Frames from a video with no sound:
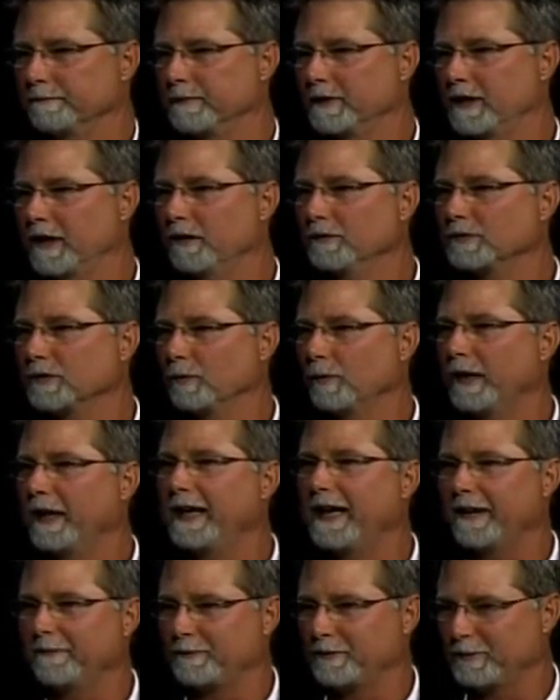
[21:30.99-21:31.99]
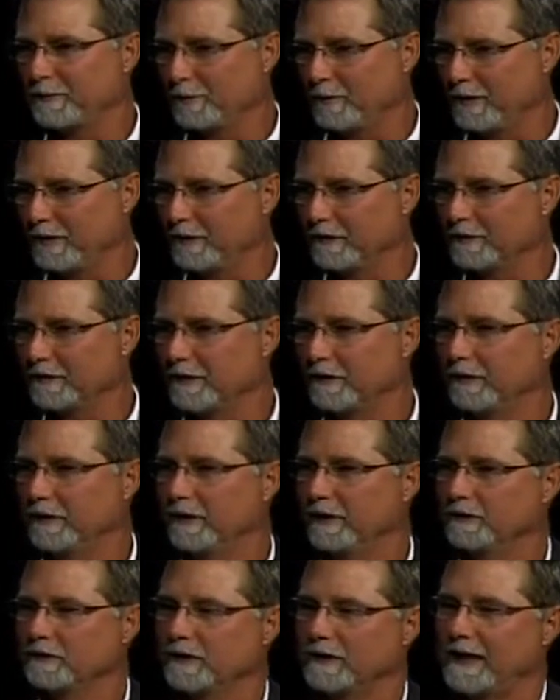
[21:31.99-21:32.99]
goes away after 20 or 30
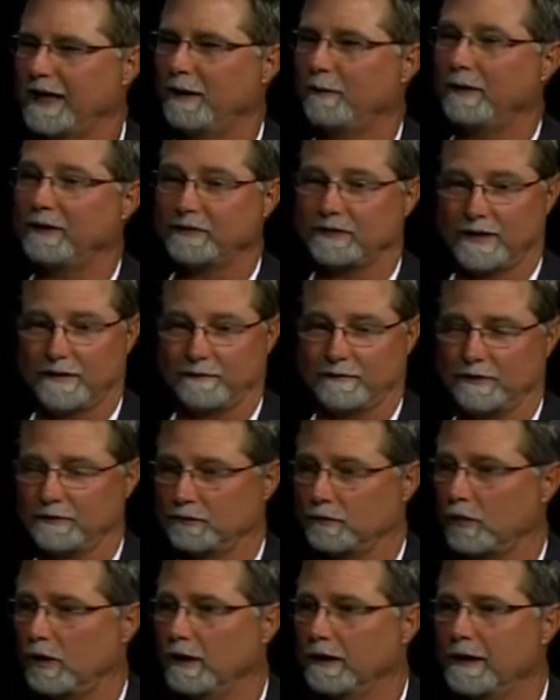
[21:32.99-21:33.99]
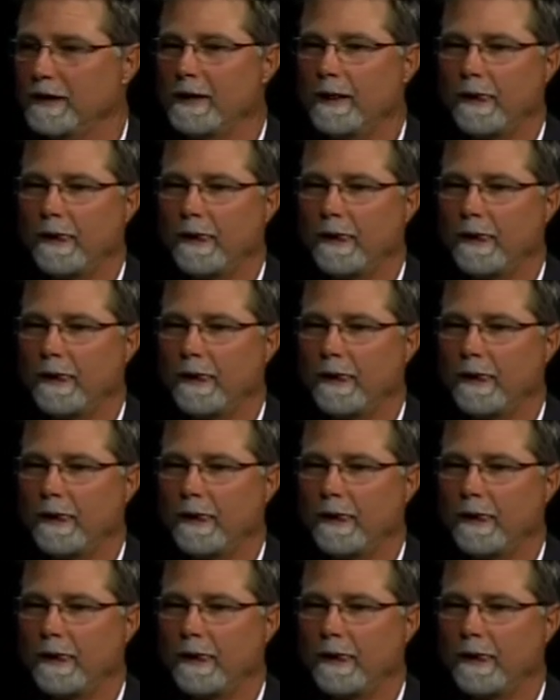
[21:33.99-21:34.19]
years, and now we have to start